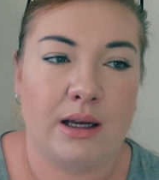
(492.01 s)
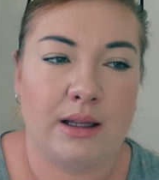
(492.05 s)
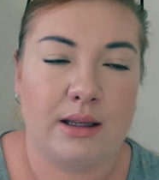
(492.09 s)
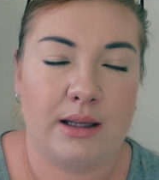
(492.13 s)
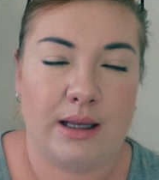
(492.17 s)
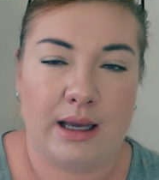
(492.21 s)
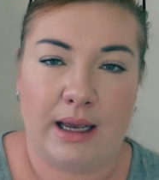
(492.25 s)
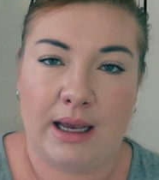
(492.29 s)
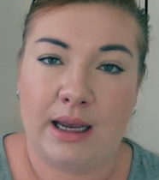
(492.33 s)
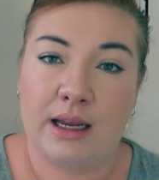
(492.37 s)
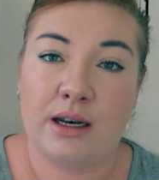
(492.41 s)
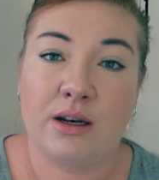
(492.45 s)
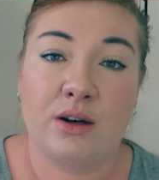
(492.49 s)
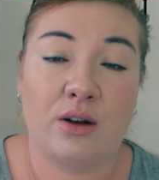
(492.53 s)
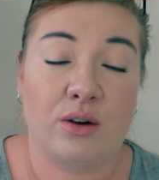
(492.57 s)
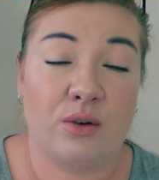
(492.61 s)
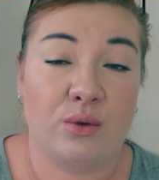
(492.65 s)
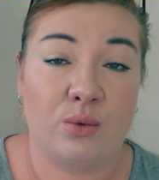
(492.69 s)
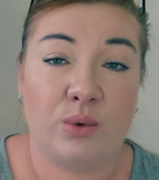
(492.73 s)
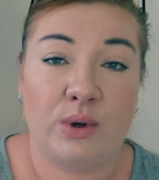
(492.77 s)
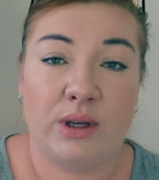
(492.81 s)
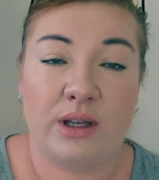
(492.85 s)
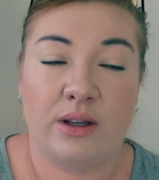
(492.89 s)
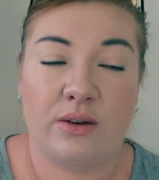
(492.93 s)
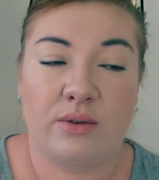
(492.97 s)
the end
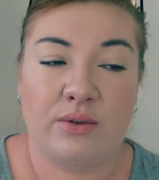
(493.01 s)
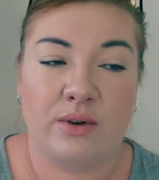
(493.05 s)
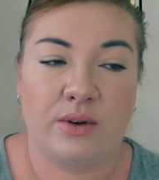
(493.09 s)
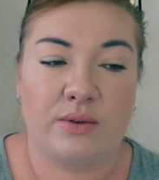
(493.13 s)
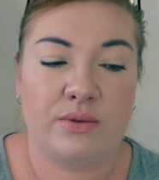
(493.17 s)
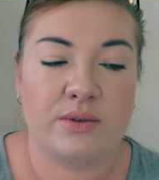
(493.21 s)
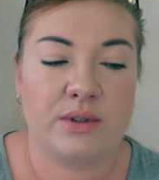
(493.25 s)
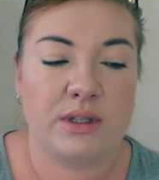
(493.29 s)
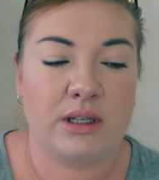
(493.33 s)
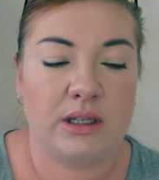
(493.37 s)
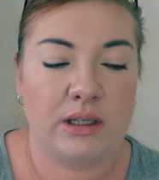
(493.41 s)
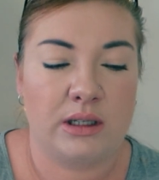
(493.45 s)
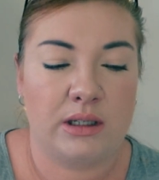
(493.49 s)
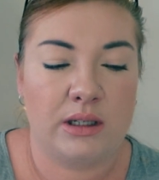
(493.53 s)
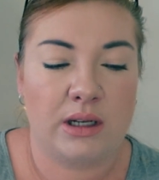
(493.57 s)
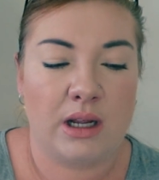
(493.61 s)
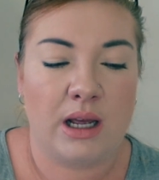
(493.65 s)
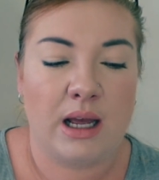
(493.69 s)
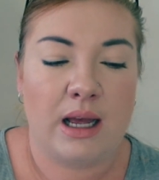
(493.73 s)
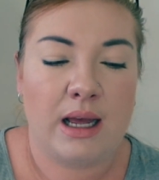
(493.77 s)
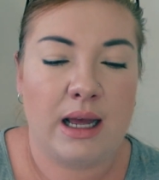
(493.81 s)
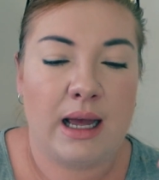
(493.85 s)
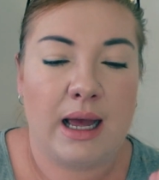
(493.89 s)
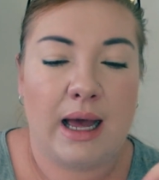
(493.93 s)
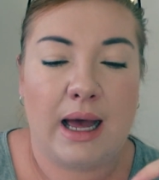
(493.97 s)
of week 15,
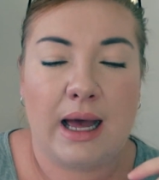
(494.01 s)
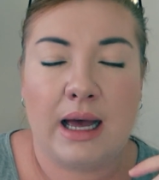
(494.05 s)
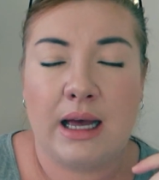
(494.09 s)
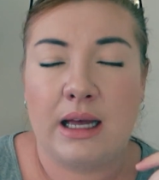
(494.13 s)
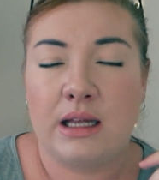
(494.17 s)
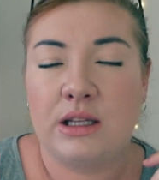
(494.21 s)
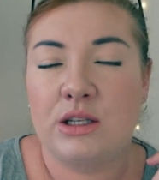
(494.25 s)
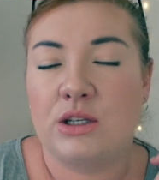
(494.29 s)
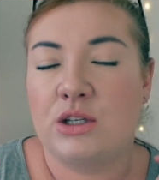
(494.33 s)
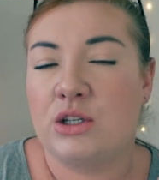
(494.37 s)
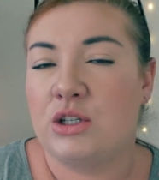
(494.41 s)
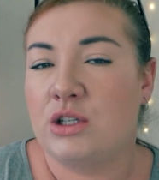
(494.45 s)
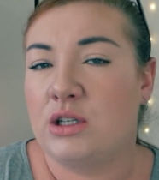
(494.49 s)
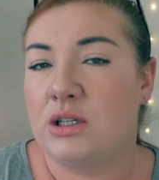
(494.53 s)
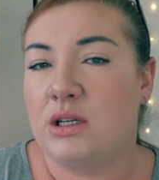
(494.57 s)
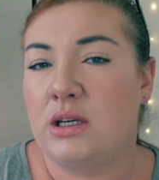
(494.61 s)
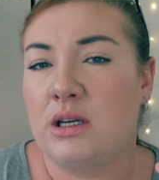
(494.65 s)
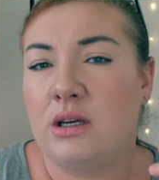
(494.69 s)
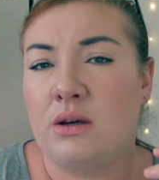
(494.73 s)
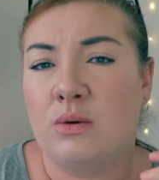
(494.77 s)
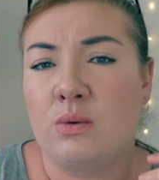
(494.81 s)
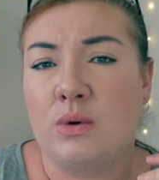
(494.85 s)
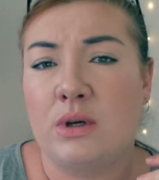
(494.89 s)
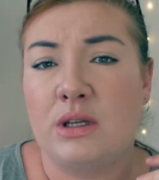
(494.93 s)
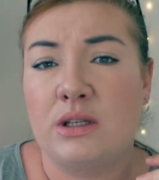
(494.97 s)
and
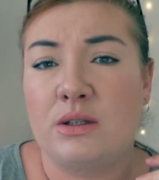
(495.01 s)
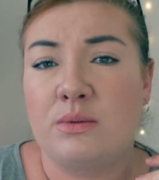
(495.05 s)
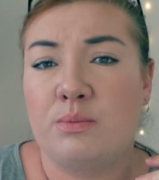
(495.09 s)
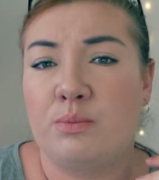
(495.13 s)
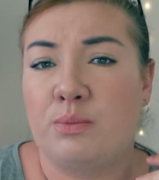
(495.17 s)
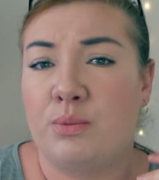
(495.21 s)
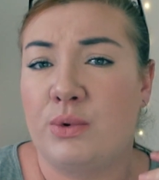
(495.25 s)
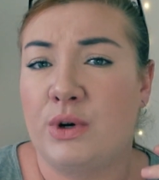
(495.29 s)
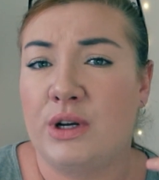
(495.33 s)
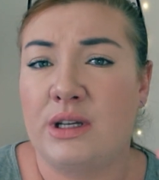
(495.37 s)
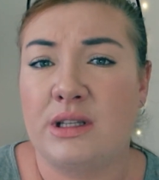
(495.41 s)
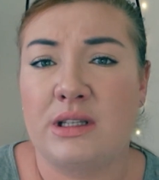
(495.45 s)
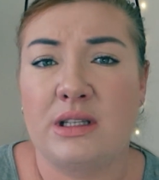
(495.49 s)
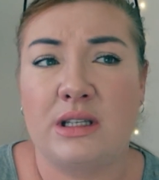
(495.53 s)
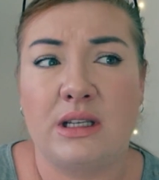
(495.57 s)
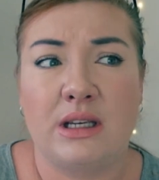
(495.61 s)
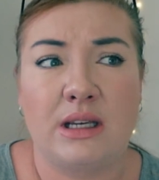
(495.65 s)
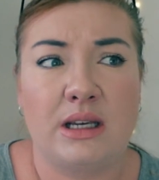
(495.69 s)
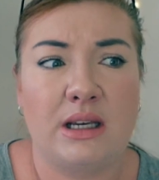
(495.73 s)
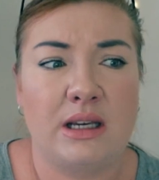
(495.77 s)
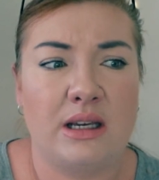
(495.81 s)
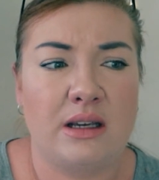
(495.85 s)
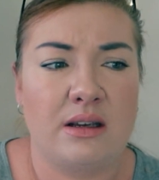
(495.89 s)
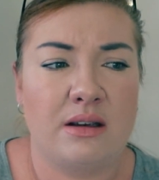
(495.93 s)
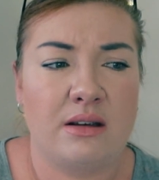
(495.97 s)
she was
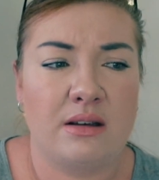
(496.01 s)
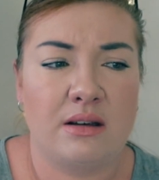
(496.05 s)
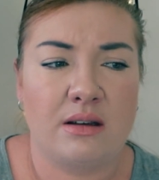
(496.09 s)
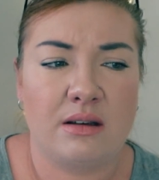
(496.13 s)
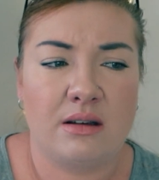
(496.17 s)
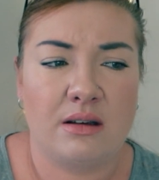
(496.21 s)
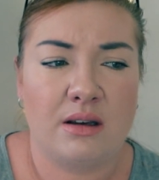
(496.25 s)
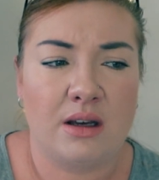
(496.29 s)
pretty